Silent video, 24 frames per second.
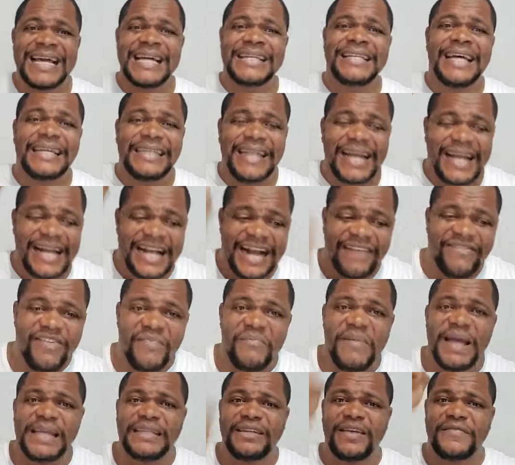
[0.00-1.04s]
that the
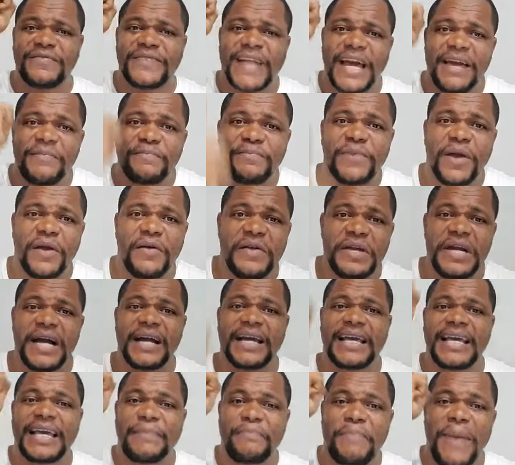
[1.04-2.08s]
government of
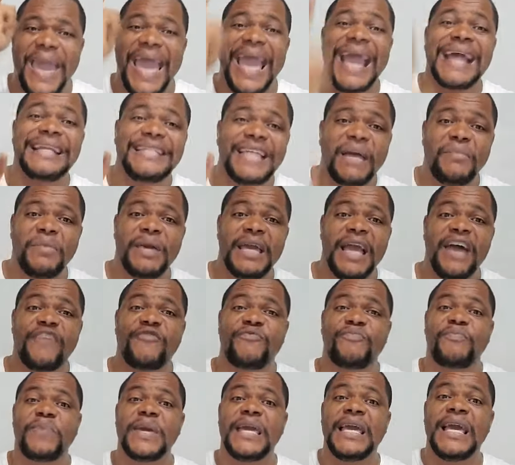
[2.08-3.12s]
Liberia paid
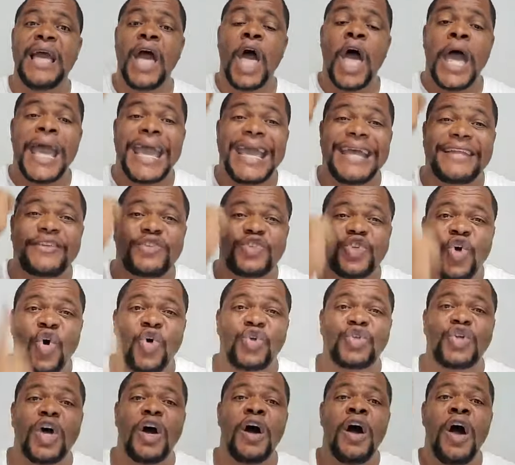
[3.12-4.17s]
WFP a
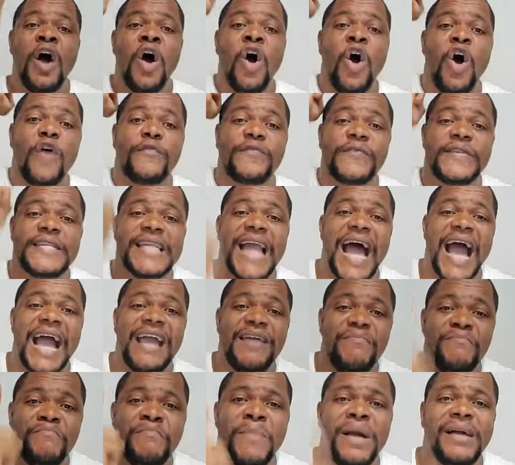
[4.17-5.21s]
total of
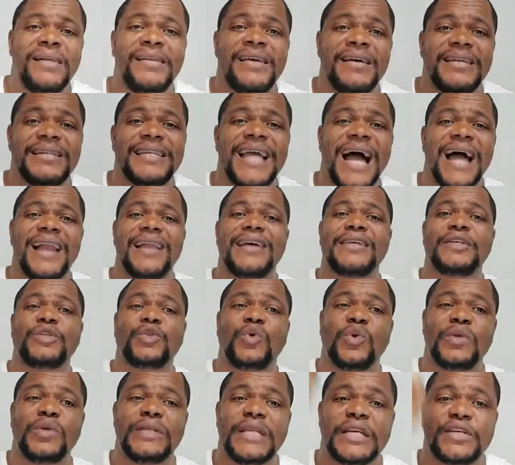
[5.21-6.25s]
$9 million
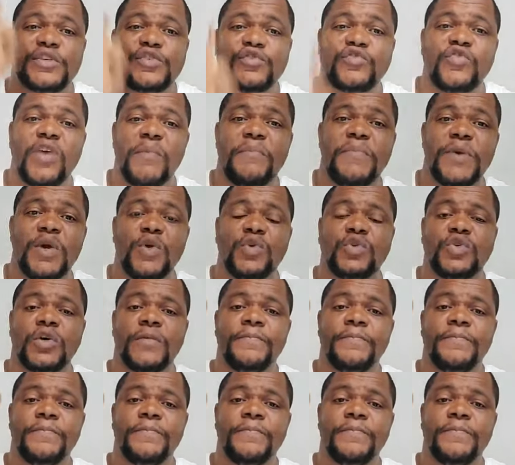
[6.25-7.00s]
to distribute